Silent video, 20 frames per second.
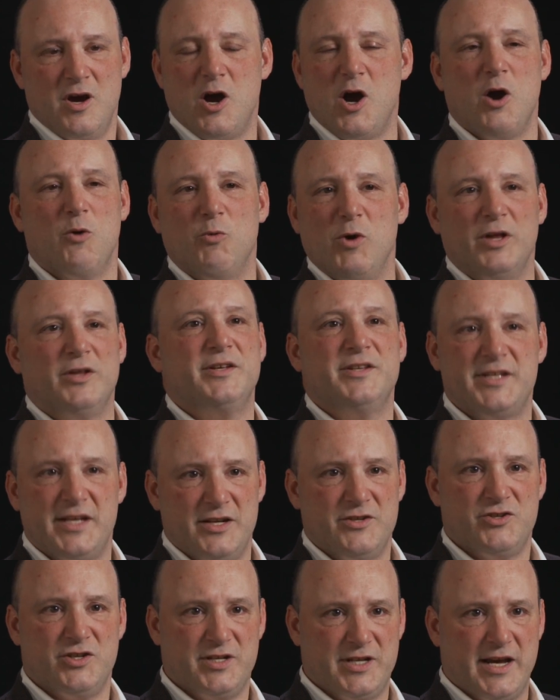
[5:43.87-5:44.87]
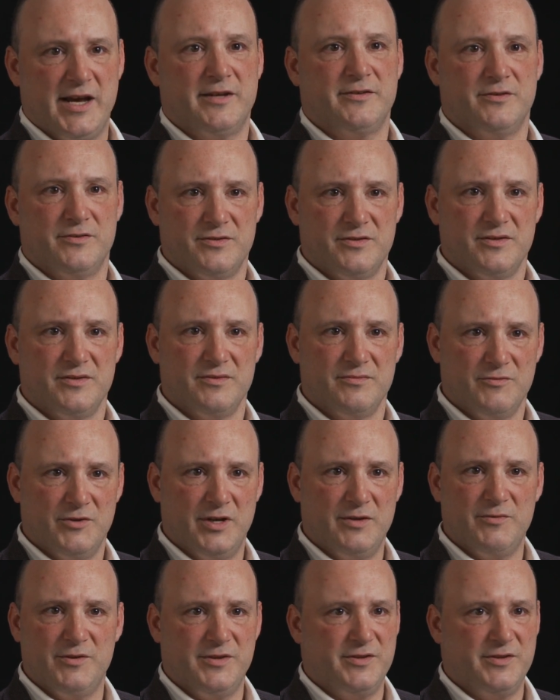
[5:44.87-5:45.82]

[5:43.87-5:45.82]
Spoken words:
are well-intentioned actors, right?